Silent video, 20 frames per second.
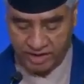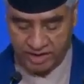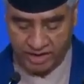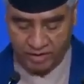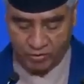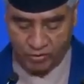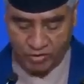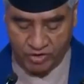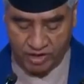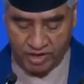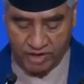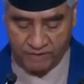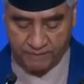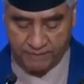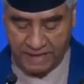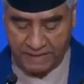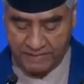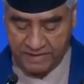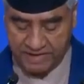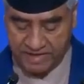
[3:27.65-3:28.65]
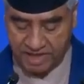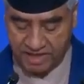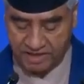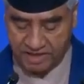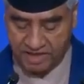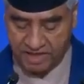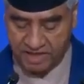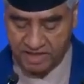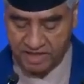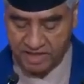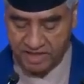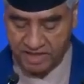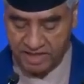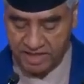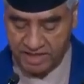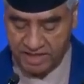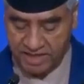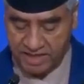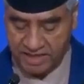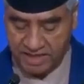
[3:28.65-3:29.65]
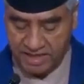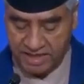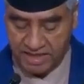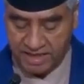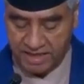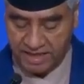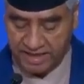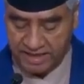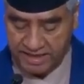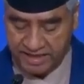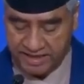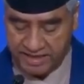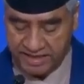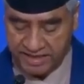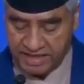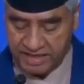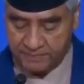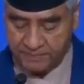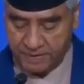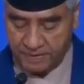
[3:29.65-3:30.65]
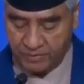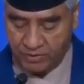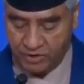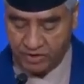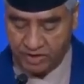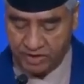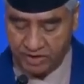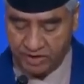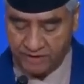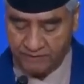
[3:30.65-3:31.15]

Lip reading: including the private sectors, indigenous people,